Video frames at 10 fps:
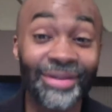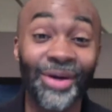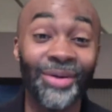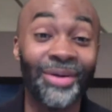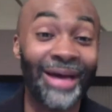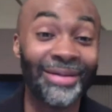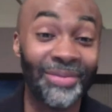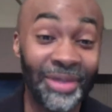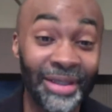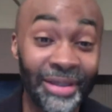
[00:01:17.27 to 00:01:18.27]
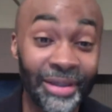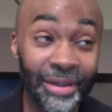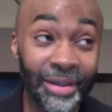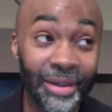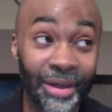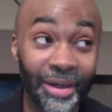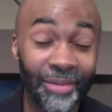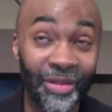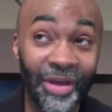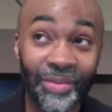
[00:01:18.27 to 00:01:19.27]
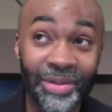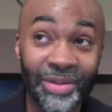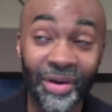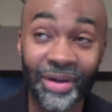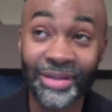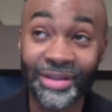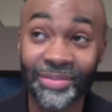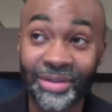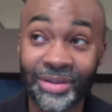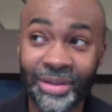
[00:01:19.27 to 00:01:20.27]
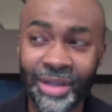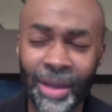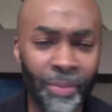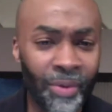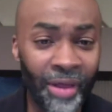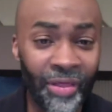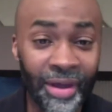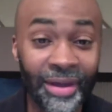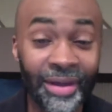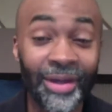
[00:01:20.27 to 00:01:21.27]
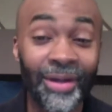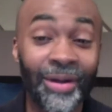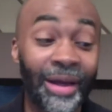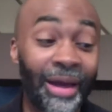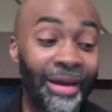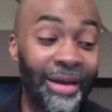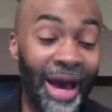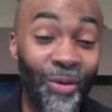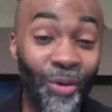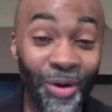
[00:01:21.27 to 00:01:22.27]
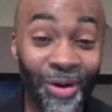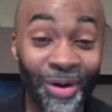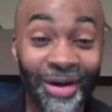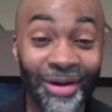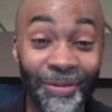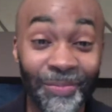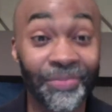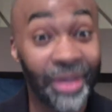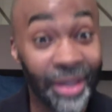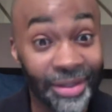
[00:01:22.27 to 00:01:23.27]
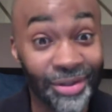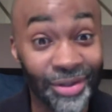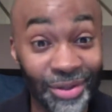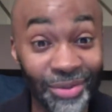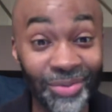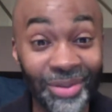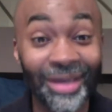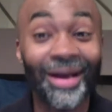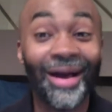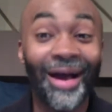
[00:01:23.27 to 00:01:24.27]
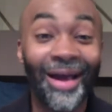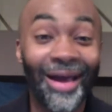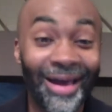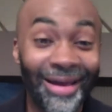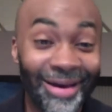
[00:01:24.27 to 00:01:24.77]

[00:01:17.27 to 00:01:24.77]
Turned out to be, I think we started in September, and now we're in June. And